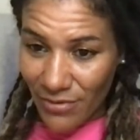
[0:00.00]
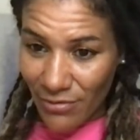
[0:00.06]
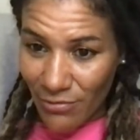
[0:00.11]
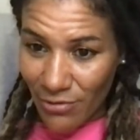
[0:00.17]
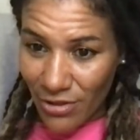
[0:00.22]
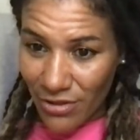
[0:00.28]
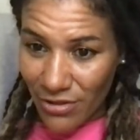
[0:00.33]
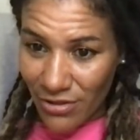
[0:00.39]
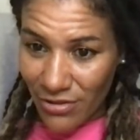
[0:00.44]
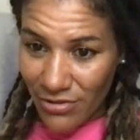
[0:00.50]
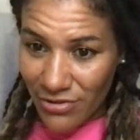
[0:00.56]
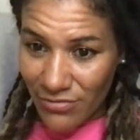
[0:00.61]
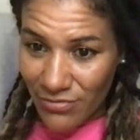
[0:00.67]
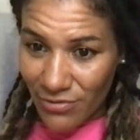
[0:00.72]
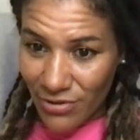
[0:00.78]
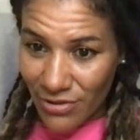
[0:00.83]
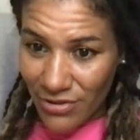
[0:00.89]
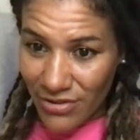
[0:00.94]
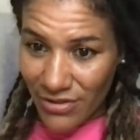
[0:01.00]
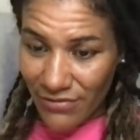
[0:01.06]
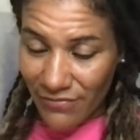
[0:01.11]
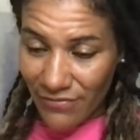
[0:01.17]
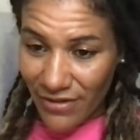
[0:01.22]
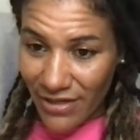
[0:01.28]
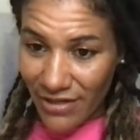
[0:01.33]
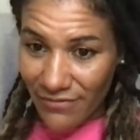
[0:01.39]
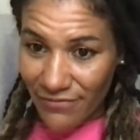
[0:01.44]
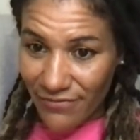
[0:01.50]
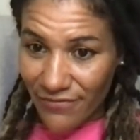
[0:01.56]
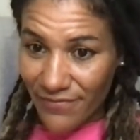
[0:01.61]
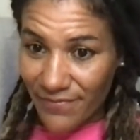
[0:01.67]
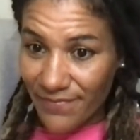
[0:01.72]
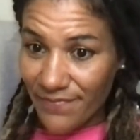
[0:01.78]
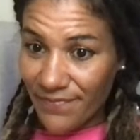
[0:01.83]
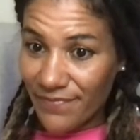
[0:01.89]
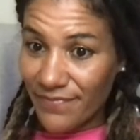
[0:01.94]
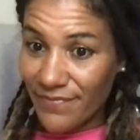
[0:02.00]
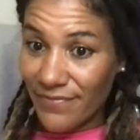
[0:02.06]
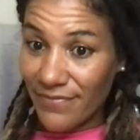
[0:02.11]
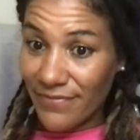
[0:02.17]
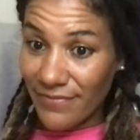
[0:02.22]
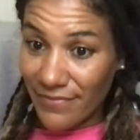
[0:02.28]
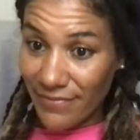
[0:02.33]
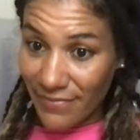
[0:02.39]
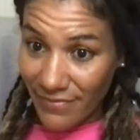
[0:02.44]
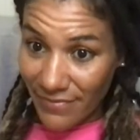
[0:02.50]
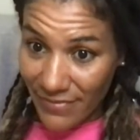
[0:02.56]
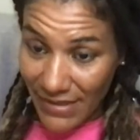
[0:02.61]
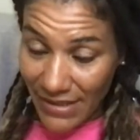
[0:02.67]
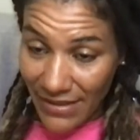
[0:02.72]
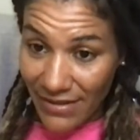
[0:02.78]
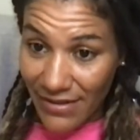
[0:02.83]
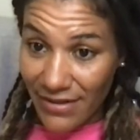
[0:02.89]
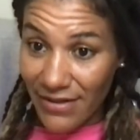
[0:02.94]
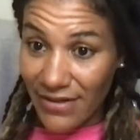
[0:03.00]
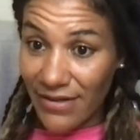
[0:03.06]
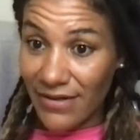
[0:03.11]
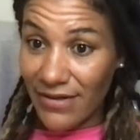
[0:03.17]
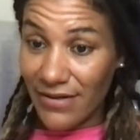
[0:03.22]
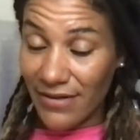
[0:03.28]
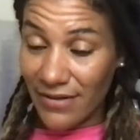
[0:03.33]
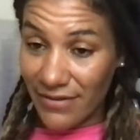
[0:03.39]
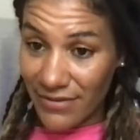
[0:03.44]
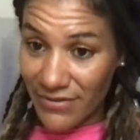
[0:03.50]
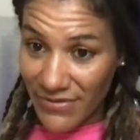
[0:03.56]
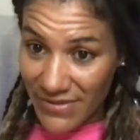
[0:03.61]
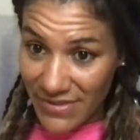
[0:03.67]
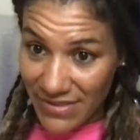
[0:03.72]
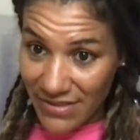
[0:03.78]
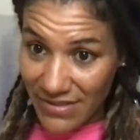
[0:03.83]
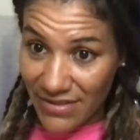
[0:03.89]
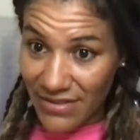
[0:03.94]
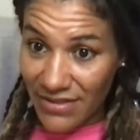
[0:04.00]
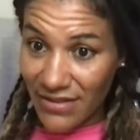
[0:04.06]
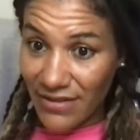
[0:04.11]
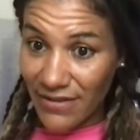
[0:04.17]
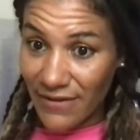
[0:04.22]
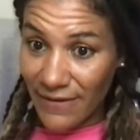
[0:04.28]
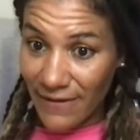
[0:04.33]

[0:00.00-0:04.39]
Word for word: one dollar to one twenty five. Ah, you see,